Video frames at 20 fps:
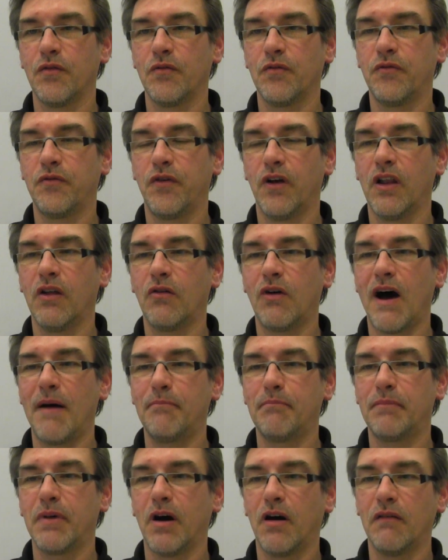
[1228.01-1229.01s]

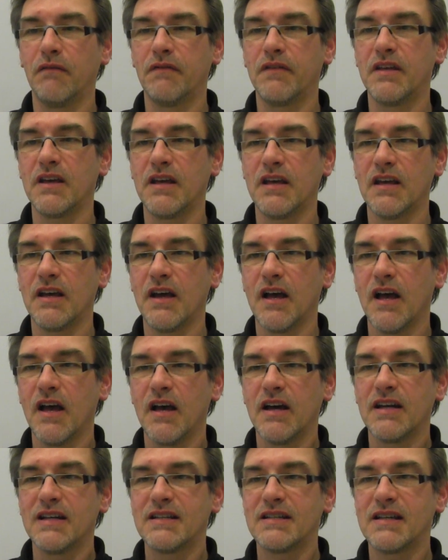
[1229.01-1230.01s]
follow-up of the
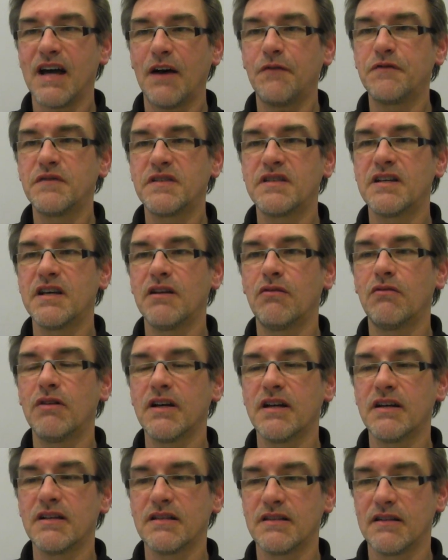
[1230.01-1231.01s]
Tough
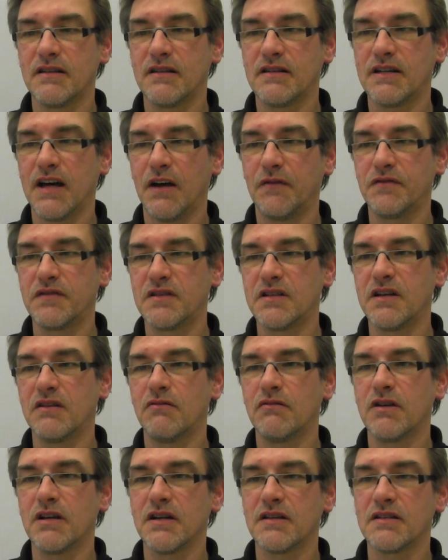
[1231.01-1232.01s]
series. The Tough
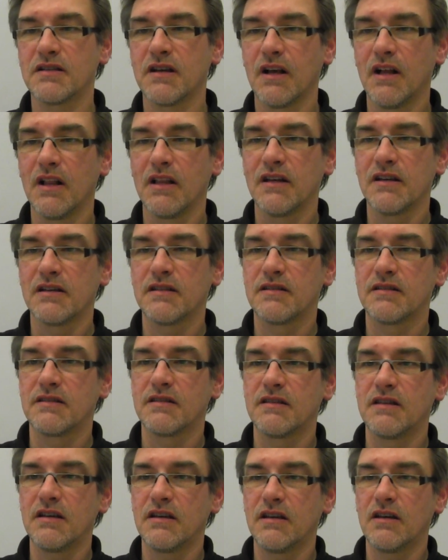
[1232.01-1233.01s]
series is
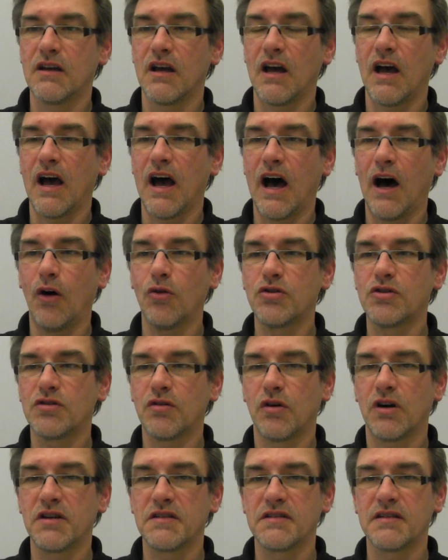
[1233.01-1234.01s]
the
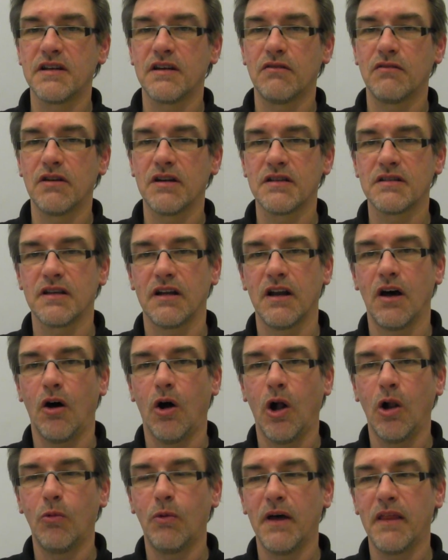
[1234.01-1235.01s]
outdoor series and
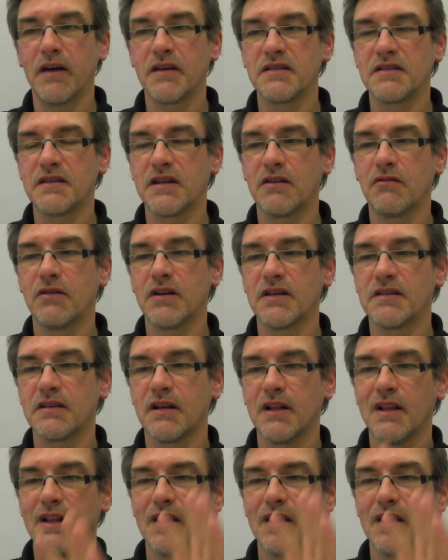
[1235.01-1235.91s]
all-weather series.